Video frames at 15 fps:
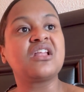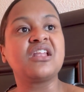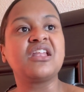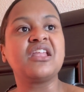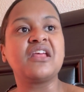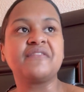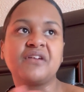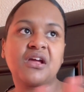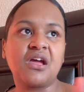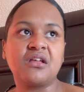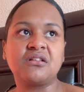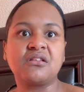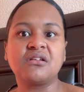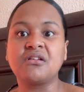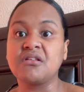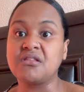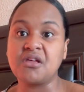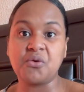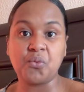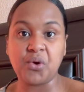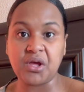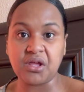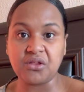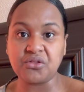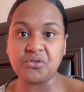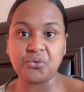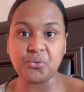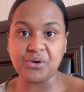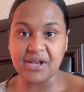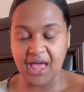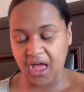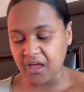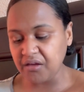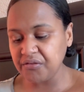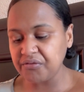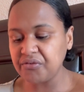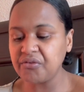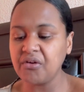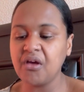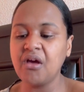navigate their way through life.